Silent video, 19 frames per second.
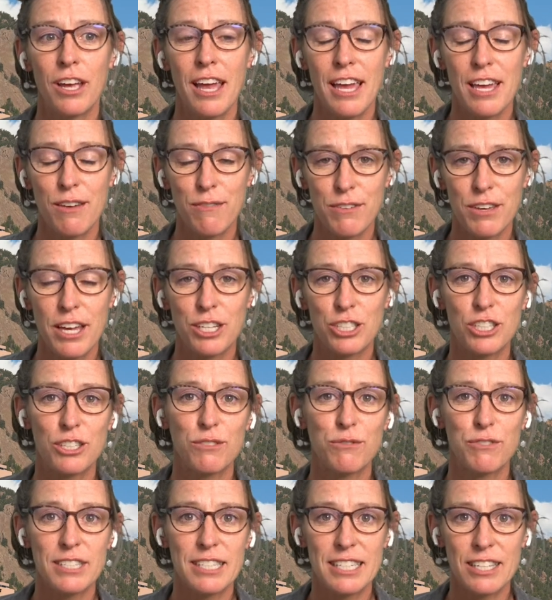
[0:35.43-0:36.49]
aviation
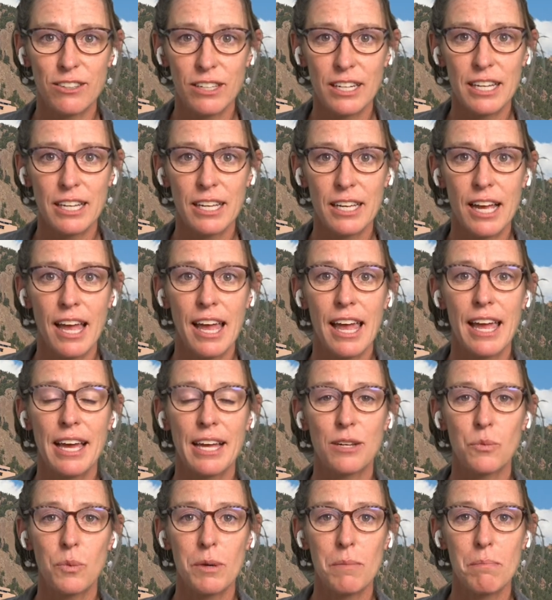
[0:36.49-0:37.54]
facility,
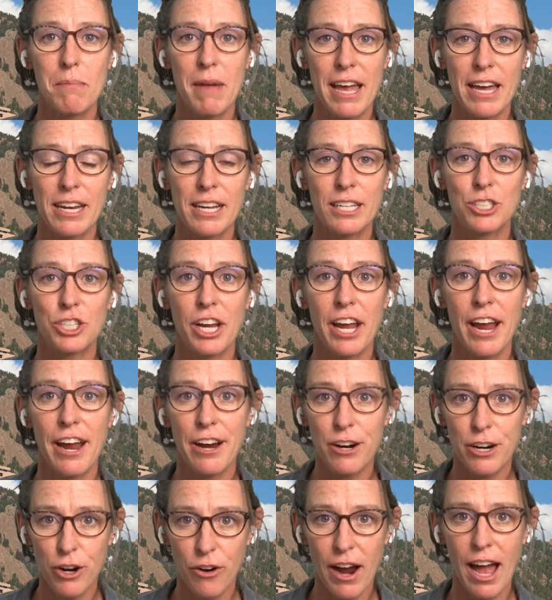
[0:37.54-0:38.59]
and we manage
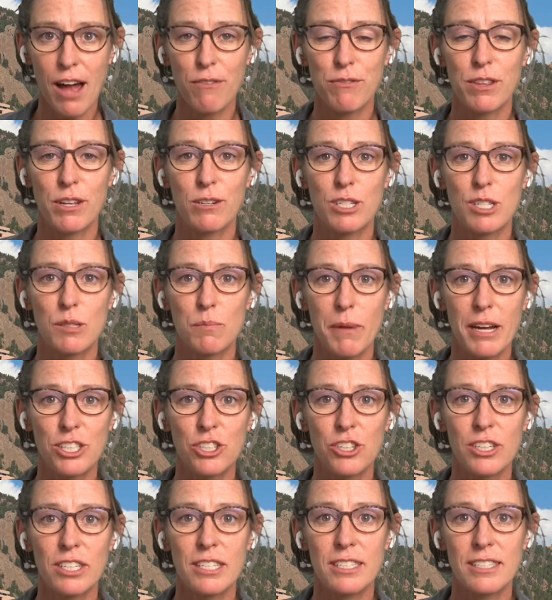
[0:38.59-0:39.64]
aircraft that are
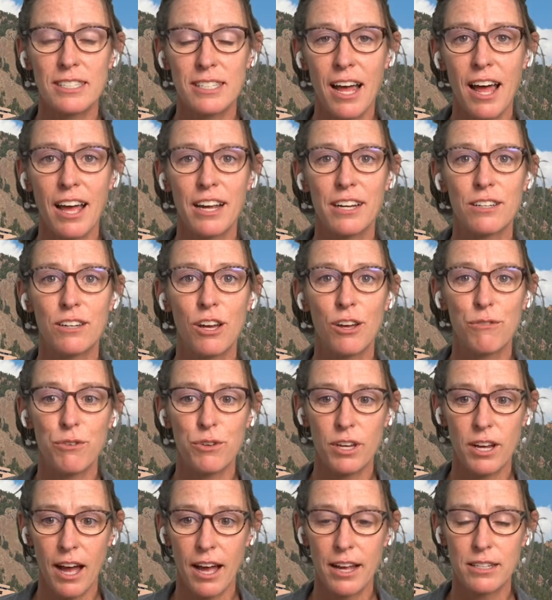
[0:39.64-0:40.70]
specially designed for
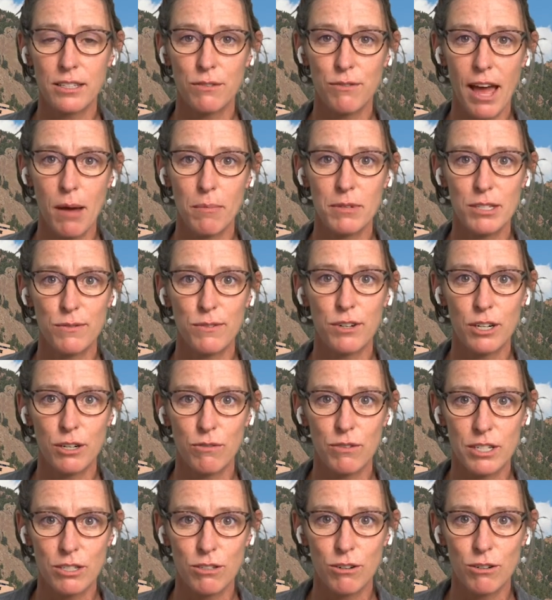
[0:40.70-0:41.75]
the kinds of atmospheric
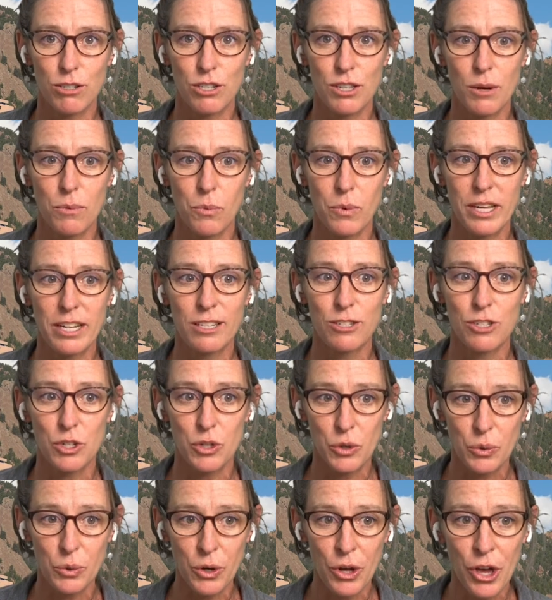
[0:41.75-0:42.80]
research that we
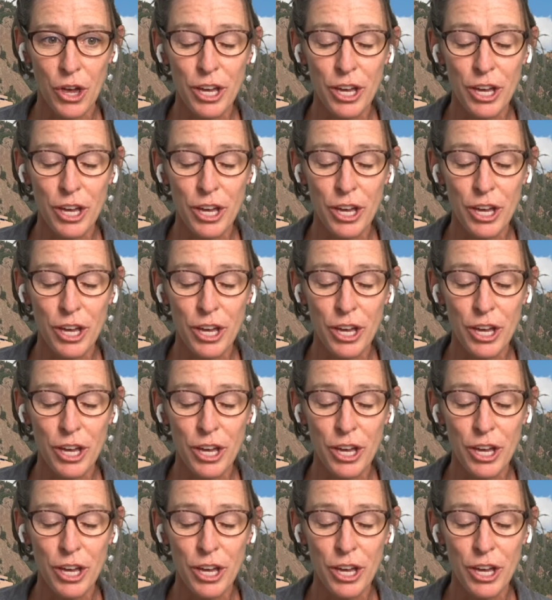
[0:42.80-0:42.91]
do.